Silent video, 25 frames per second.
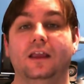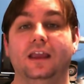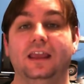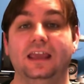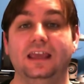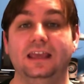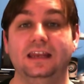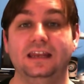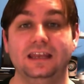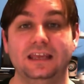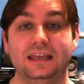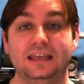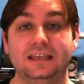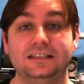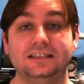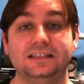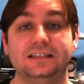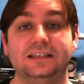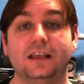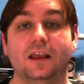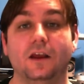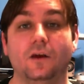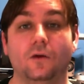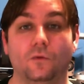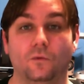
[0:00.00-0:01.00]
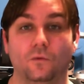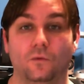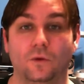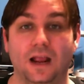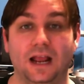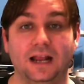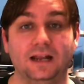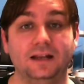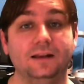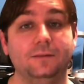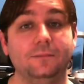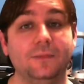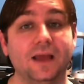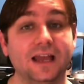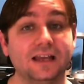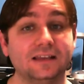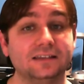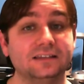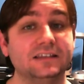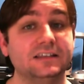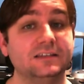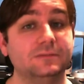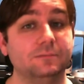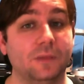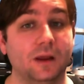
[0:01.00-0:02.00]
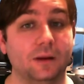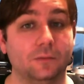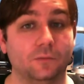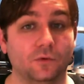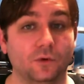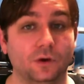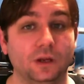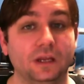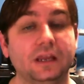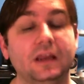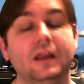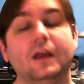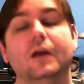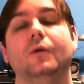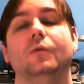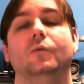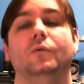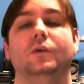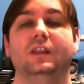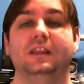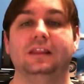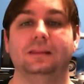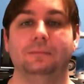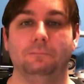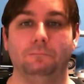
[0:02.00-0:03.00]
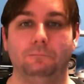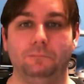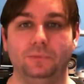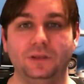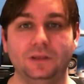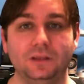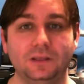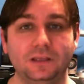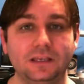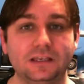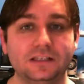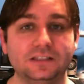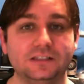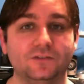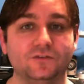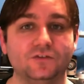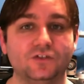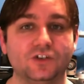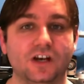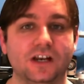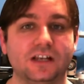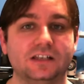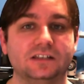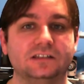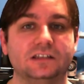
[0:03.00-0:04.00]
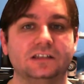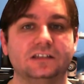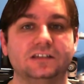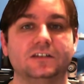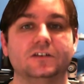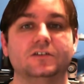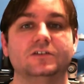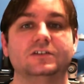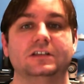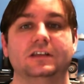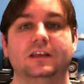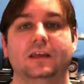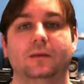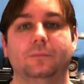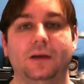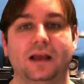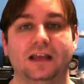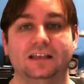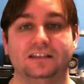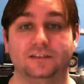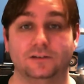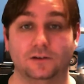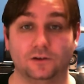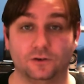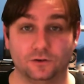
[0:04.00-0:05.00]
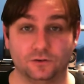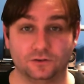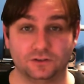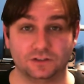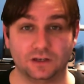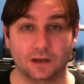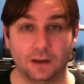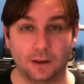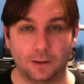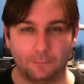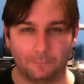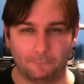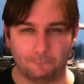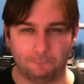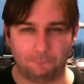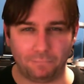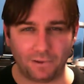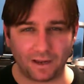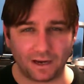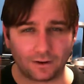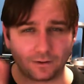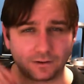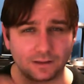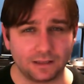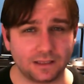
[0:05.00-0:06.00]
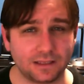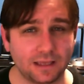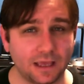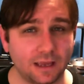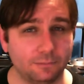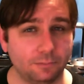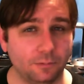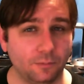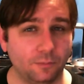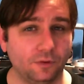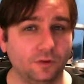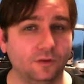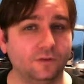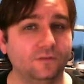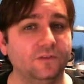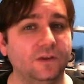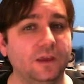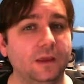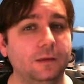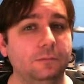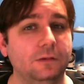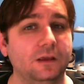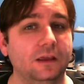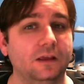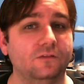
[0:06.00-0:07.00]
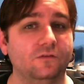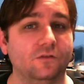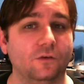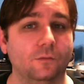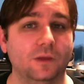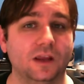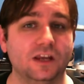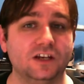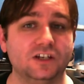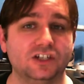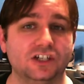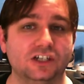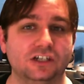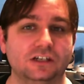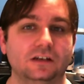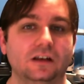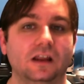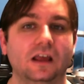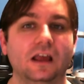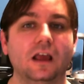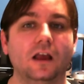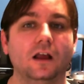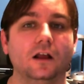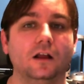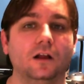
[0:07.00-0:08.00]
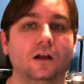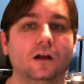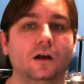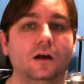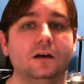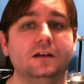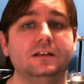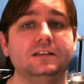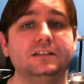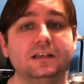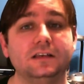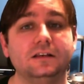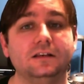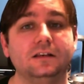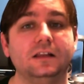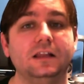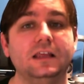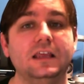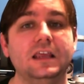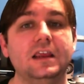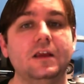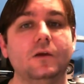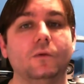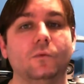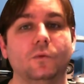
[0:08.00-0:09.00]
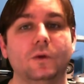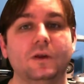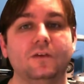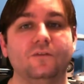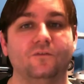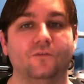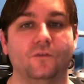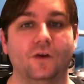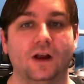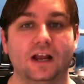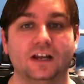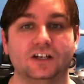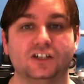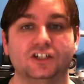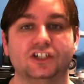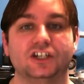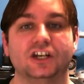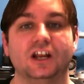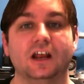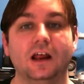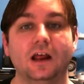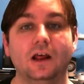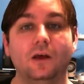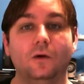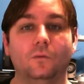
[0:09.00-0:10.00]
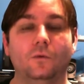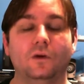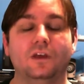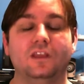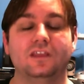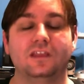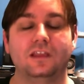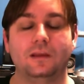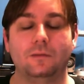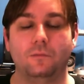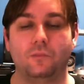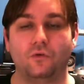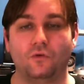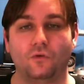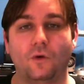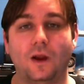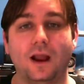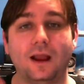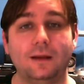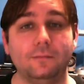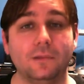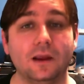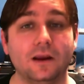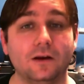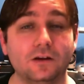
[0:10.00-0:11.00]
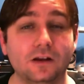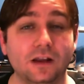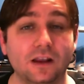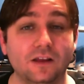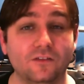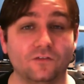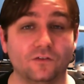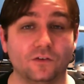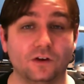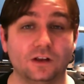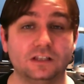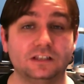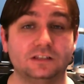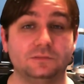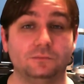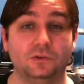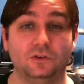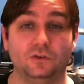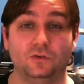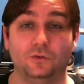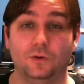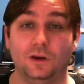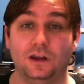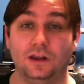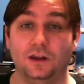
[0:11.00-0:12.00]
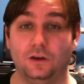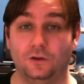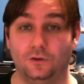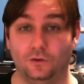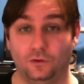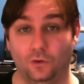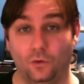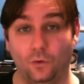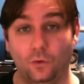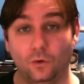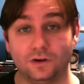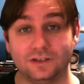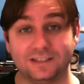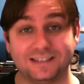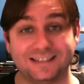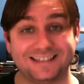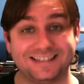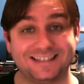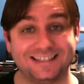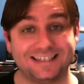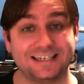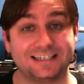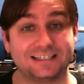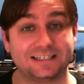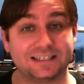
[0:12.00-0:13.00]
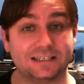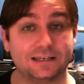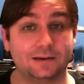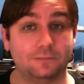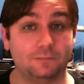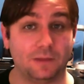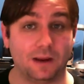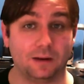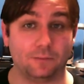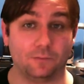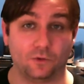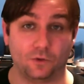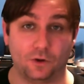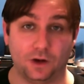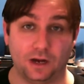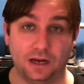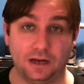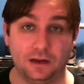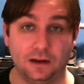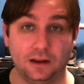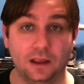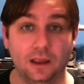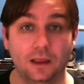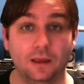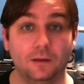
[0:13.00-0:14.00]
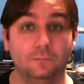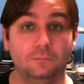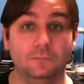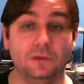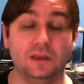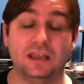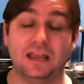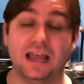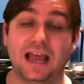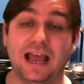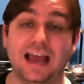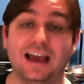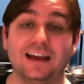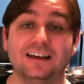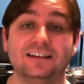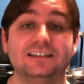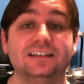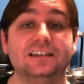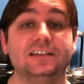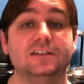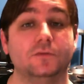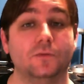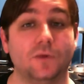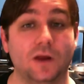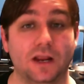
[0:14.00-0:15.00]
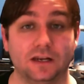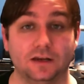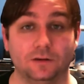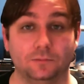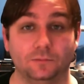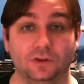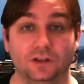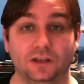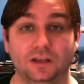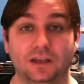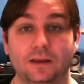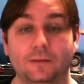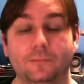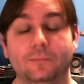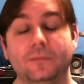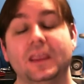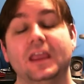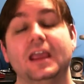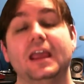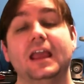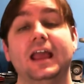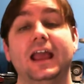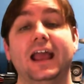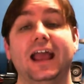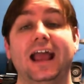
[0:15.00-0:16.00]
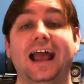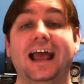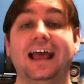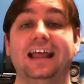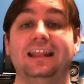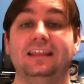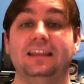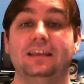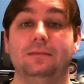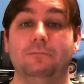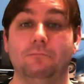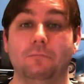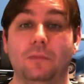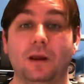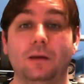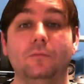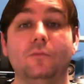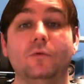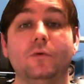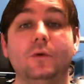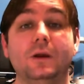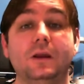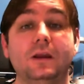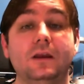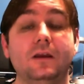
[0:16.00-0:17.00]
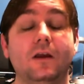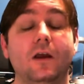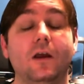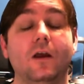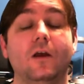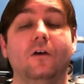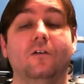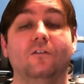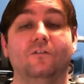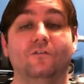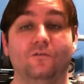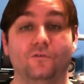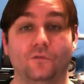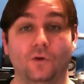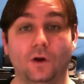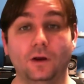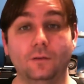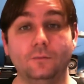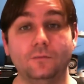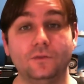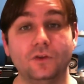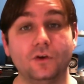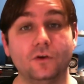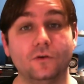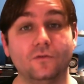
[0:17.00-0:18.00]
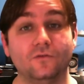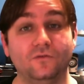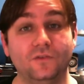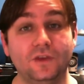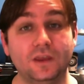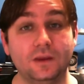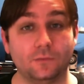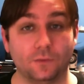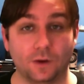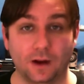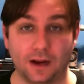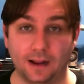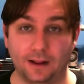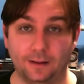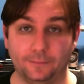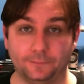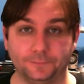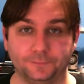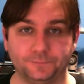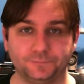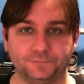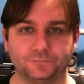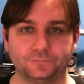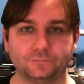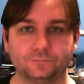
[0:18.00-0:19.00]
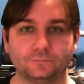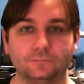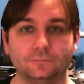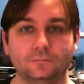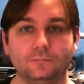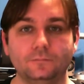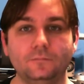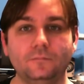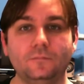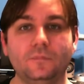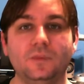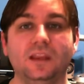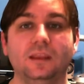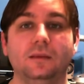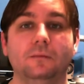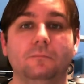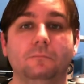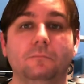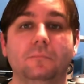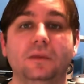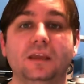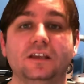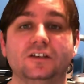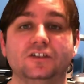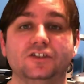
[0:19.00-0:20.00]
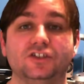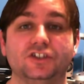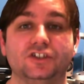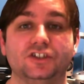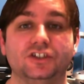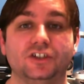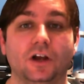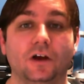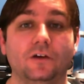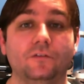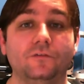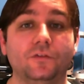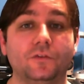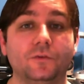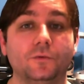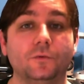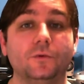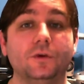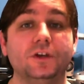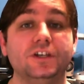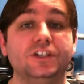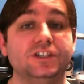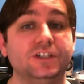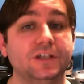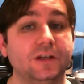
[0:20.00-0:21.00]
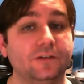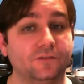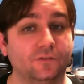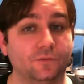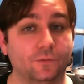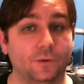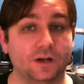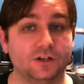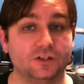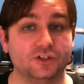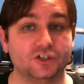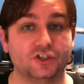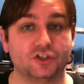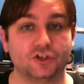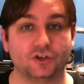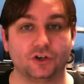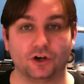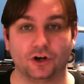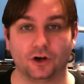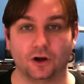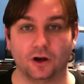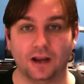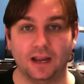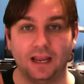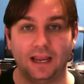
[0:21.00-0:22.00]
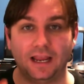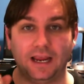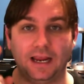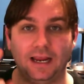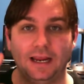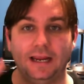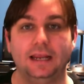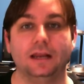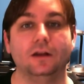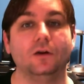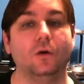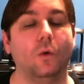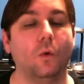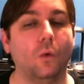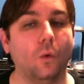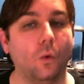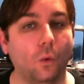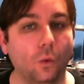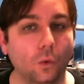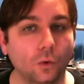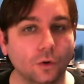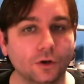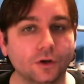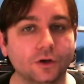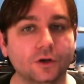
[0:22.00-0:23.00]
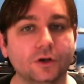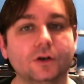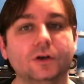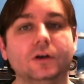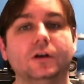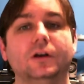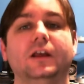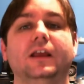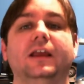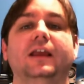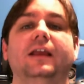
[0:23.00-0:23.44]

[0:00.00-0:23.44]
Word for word: It is random access memory with billions of transistors and capacitors, barely capable of keeping information, constantly refreshed, with the primary difference between your system memory being accessed randomly and the memory from your VRAM being shoved through a shift register in order